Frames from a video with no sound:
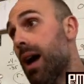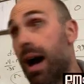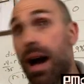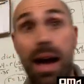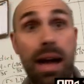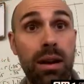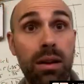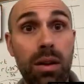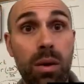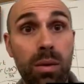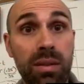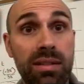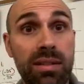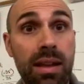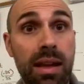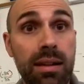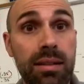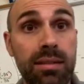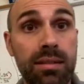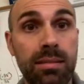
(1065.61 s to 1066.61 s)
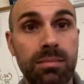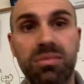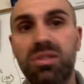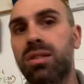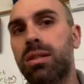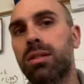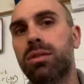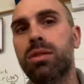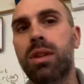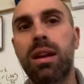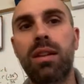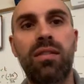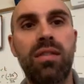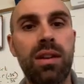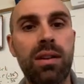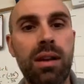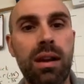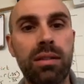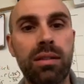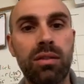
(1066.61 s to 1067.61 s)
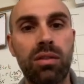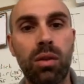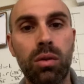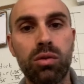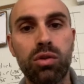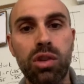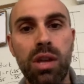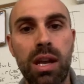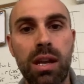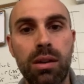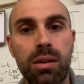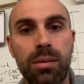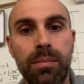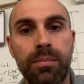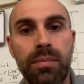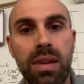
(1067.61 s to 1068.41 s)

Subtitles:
I don't know what's next. I'm still trying to figure out this whole channel.